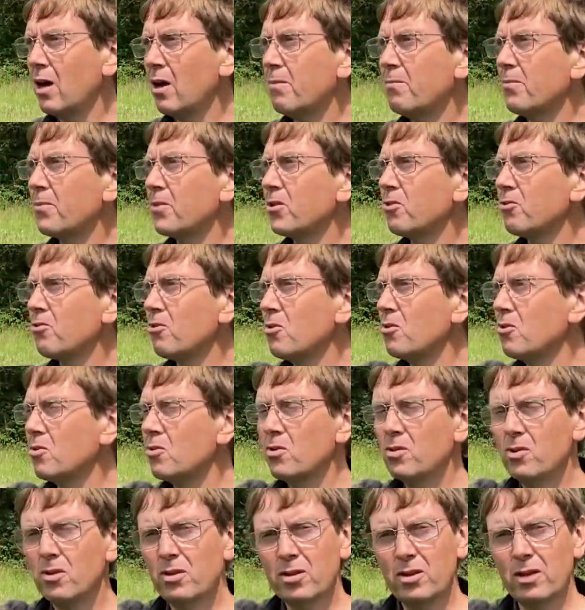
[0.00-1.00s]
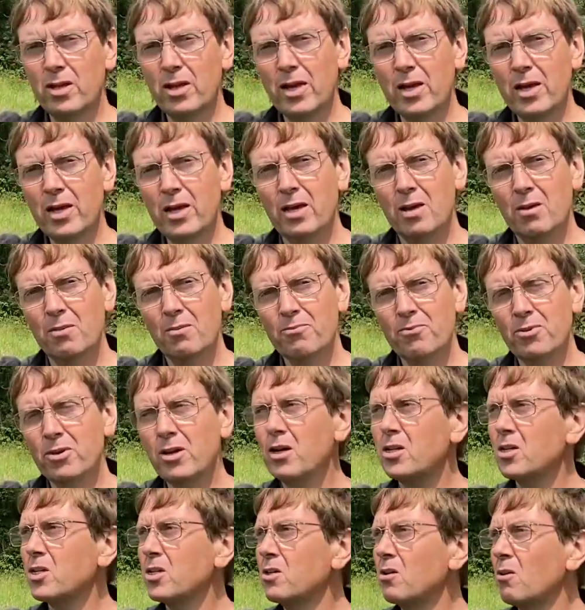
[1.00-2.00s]
through the
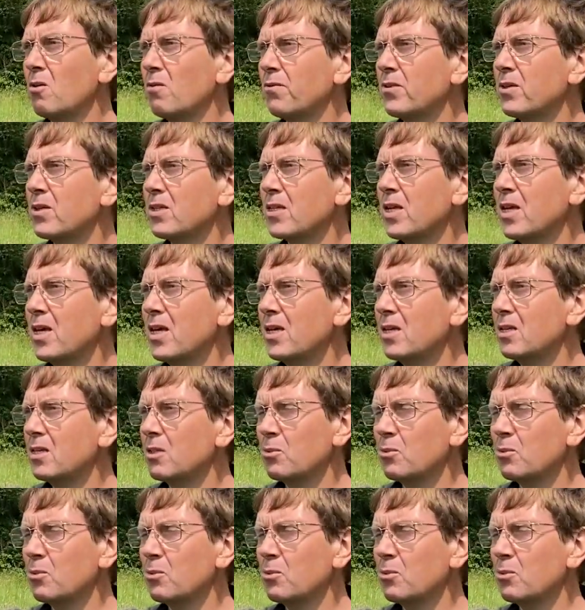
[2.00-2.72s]
production of the seeds.